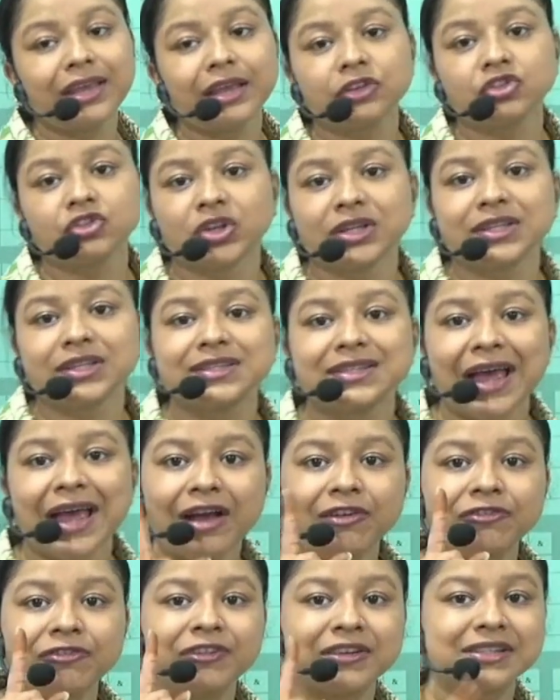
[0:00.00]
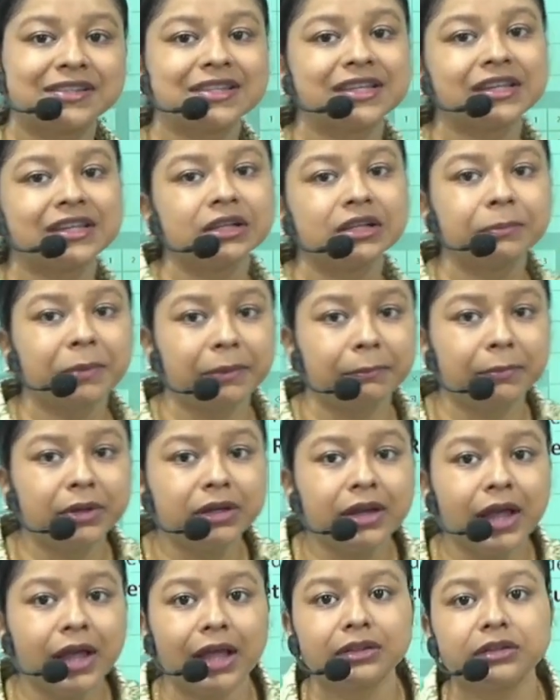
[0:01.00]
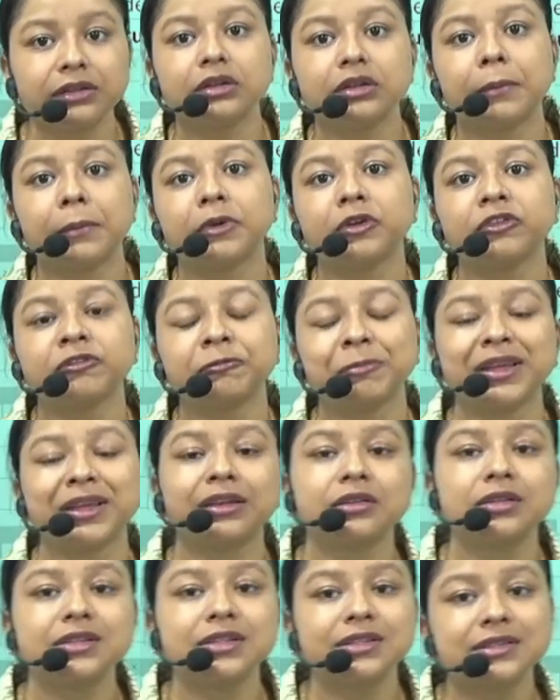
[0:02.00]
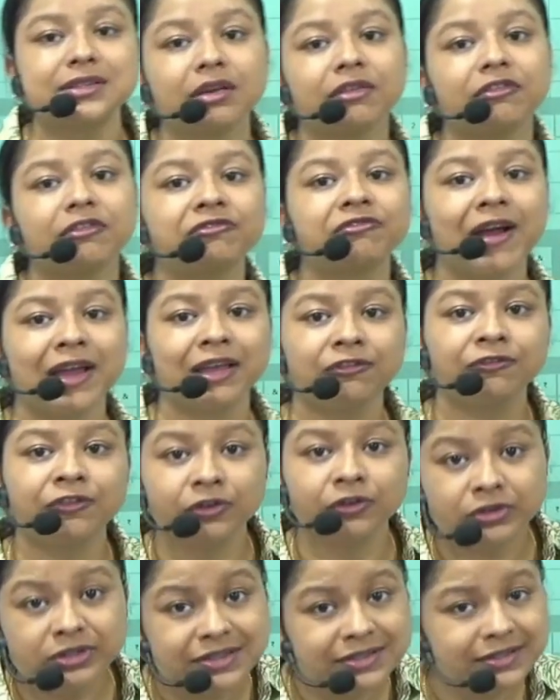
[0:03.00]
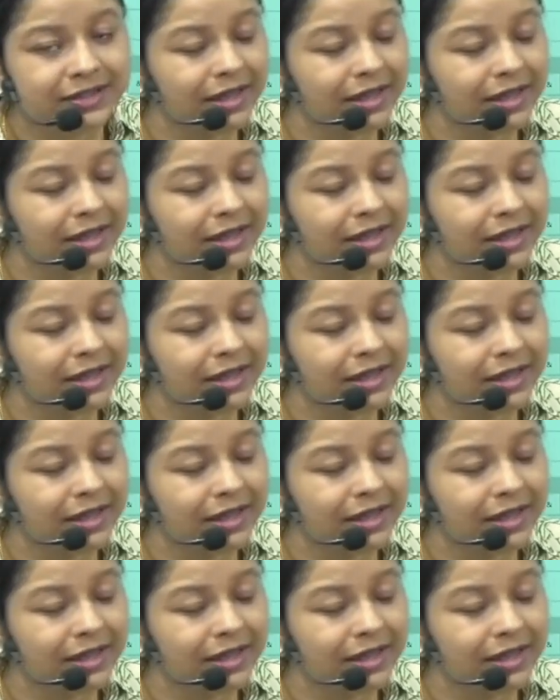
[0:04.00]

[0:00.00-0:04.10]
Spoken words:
just have one single payment and the number of periods is 5 years that